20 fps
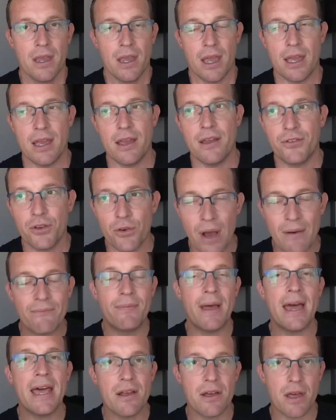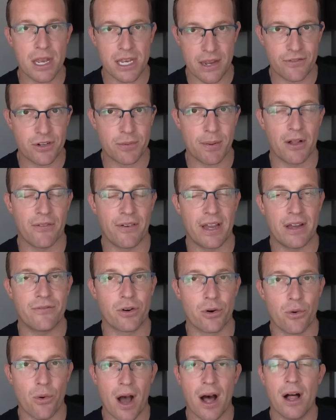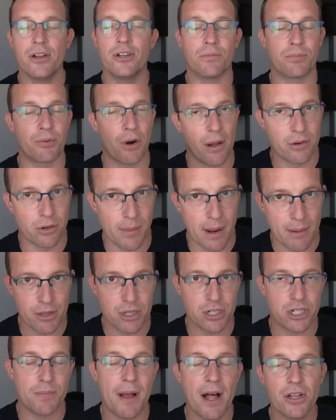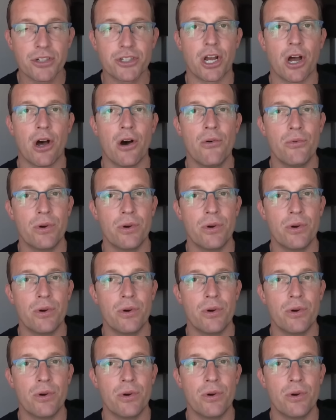If you have been a Dave Chapelle fan for a while, you'll probably remember The Chapelle Show,